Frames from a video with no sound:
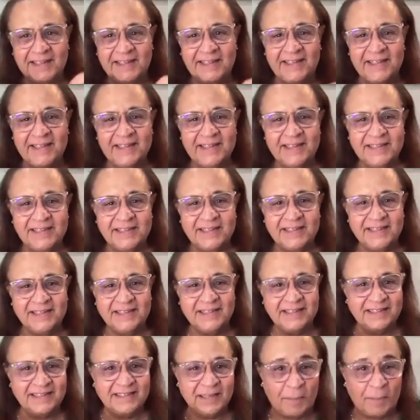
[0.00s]
is
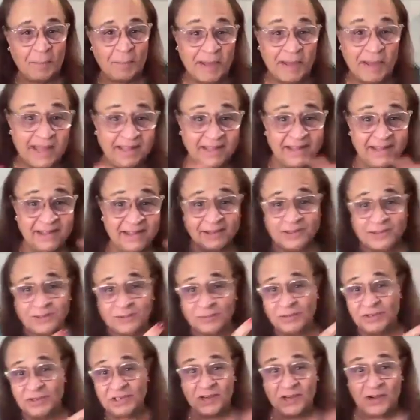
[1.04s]
the pendles
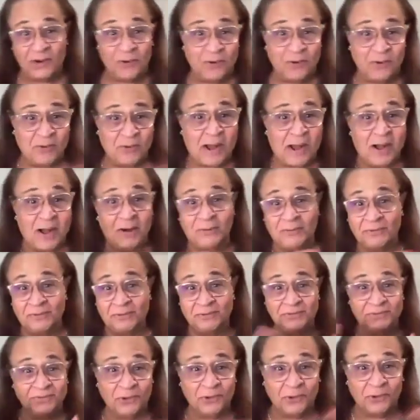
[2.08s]
which go
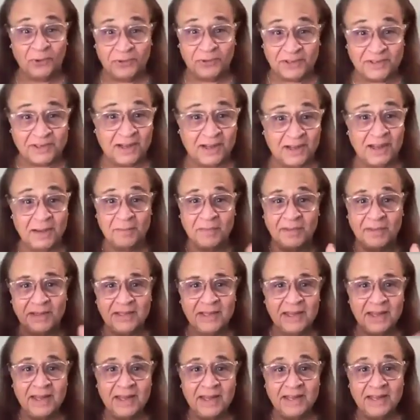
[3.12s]
around all the time and